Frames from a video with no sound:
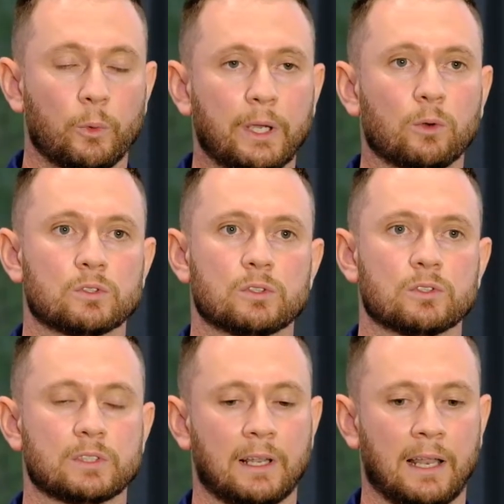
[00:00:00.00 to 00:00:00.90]
Quick
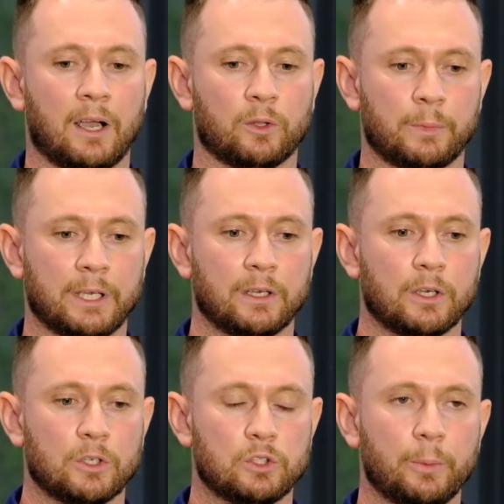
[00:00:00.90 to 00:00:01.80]
Consoles allowed me
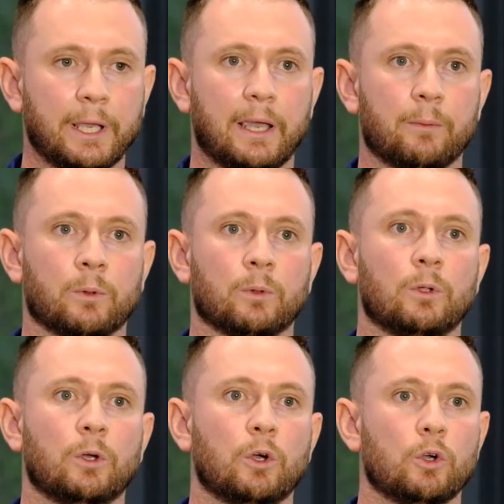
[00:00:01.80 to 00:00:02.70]
to be able
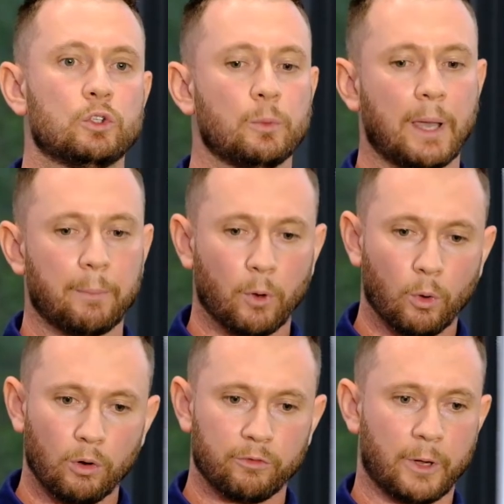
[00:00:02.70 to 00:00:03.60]
to map
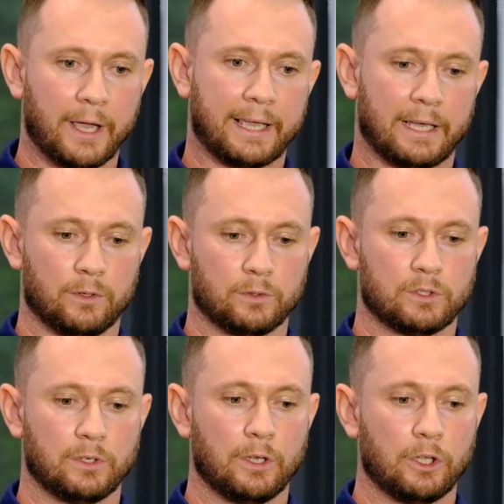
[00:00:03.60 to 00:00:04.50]
all of my
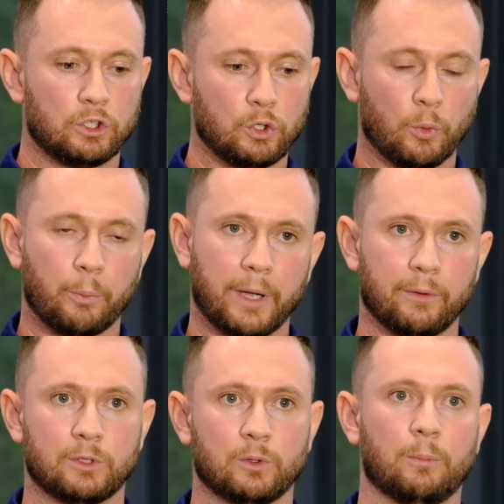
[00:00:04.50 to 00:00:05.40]
accounts, to
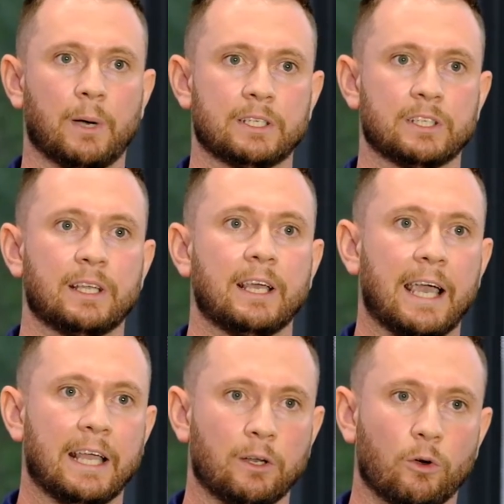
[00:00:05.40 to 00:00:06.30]
compare it to a budget,
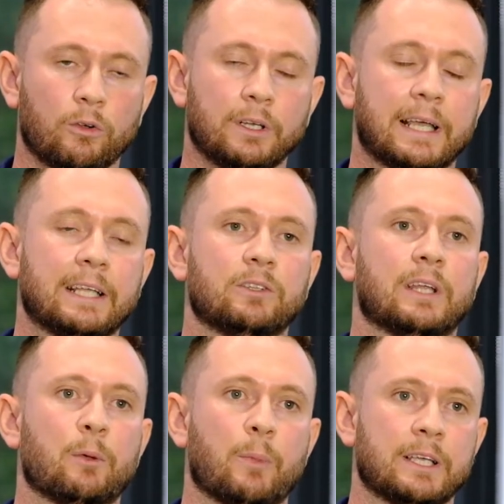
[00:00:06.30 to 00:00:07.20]
and on a
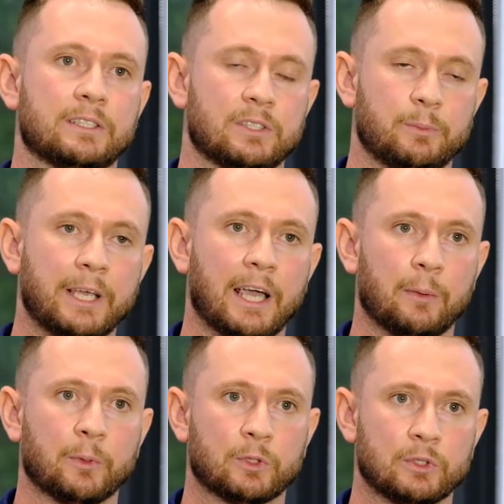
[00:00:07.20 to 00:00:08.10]
day-to-day basis be
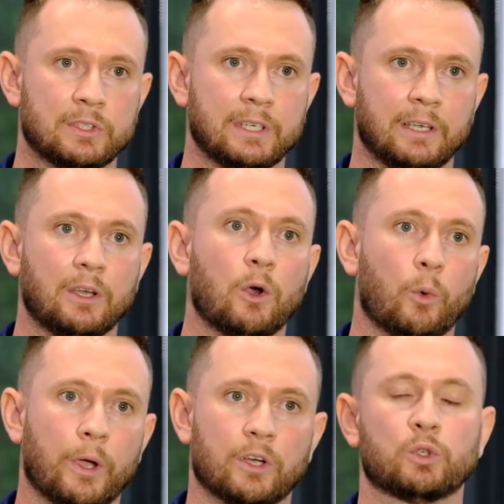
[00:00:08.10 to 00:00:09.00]
able to see
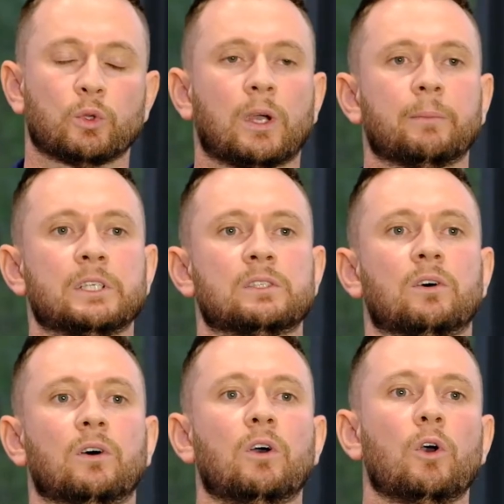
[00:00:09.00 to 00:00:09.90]
where our shortcomings
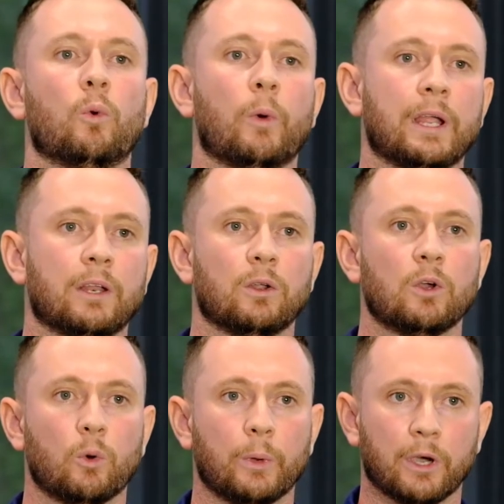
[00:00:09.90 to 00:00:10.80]
are, when
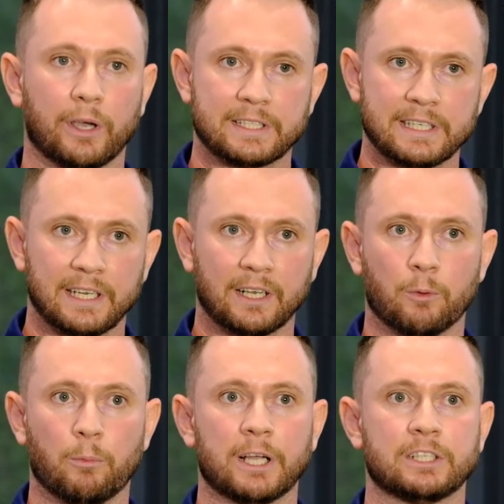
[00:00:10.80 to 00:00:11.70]
we are exceeding
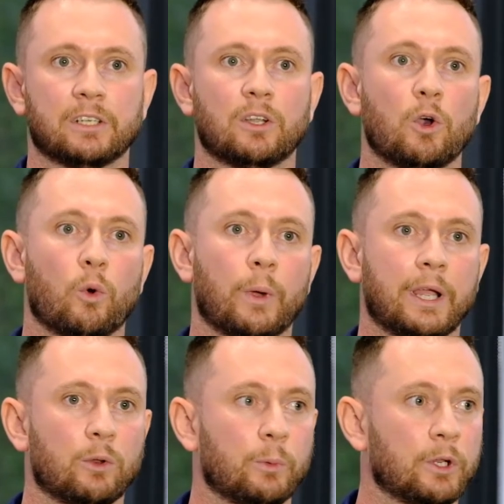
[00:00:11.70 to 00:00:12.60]
our budget,
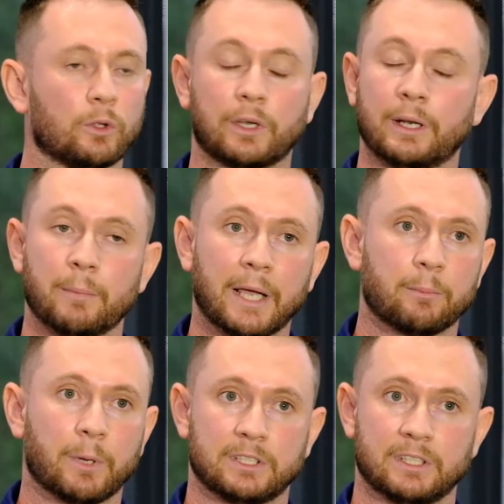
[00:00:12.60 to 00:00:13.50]
when we're not going to
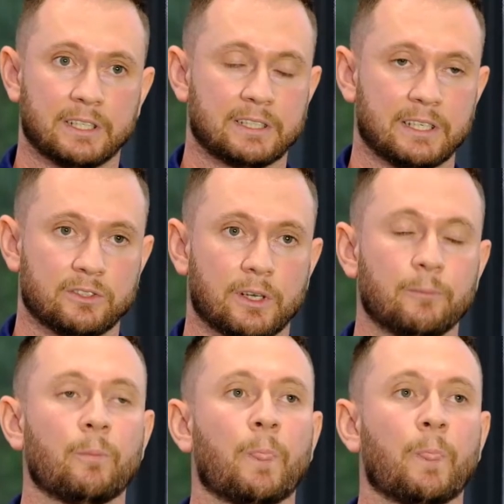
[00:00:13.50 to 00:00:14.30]
make budget, etc.